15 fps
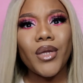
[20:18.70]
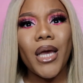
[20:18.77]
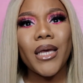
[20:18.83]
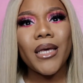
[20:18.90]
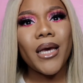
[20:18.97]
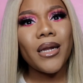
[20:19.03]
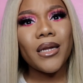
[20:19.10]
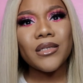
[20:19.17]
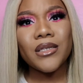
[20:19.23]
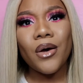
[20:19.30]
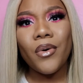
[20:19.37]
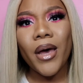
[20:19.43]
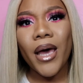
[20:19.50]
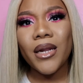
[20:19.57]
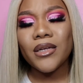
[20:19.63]
yeah, let's go
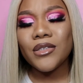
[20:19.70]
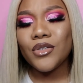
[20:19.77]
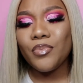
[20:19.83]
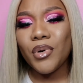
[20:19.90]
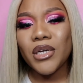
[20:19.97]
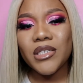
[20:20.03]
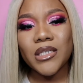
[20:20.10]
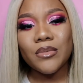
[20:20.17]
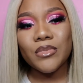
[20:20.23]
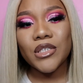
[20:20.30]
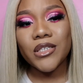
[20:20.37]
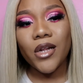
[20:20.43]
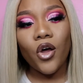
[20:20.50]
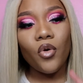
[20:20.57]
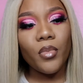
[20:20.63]
ahead and put some
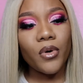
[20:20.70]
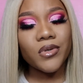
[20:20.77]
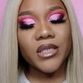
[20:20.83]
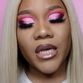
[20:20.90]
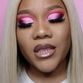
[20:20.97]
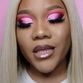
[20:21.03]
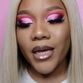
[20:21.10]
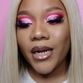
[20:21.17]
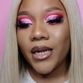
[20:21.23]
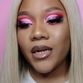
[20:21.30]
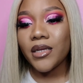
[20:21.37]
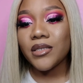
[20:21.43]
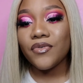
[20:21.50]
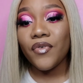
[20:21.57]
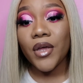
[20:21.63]
slow-mos at the end of
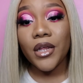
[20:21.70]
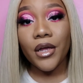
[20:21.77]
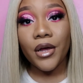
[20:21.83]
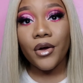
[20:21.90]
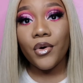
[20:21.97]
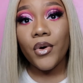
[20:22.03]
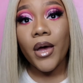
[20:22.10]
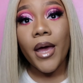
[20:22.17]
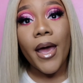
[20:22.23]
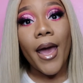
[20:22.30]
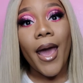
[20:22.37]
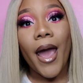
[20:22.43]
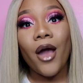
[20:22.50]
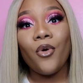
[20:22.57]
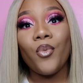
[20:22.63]
this video,
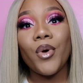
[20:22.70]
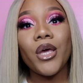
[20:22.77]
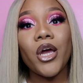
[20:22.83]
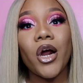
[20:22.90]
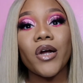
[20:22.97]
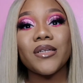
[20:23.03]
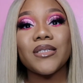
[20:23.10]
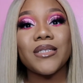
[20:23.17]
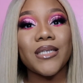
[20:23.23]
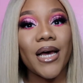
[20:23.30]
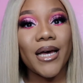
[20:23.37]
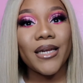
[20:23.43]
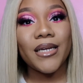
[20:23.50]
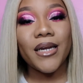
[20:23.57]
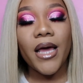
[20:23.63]
and we are
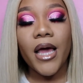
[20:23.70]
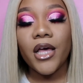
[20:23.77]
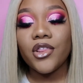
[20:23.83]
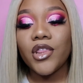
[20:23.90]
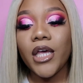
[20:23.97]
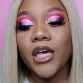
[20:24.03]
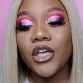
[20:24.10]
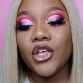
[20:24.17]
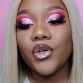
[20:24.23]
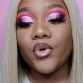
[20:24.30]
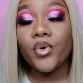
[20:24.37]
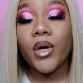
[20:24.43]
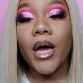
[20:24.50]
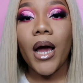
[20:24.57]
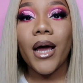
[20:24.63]
done. Thank you
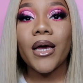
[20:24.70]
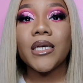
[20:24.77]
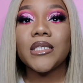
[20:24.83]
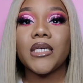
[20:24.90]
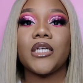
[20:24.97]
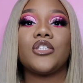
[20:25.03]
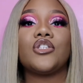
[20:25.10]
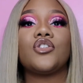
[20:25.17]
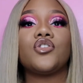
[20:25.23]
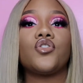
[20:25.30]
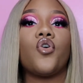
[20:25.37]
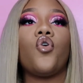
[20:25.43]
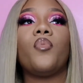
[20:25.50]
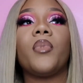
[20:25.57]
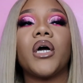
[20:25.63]
guys
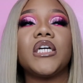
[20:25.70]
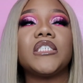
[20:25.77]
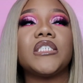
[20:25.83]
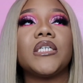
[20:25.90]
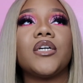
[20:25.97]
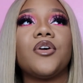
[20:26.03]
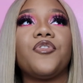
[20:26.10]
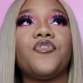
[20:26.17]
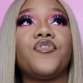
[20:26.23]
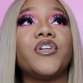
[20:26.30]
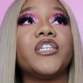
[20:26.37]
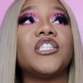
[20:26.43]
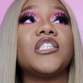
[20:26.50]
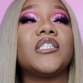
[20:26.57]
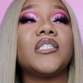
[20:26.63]
so much
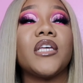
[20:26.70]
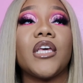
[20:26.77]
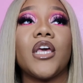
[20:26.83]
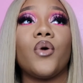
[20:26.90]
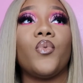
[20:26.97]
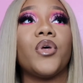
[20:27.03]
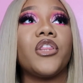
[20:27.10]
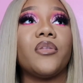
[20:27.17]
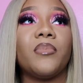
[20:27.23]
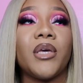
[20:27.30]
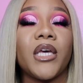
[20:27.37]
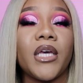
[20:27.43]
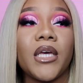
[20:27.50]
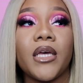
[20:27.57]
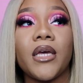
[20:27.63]
for sticking with
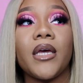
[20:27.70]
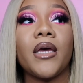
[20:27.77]
me.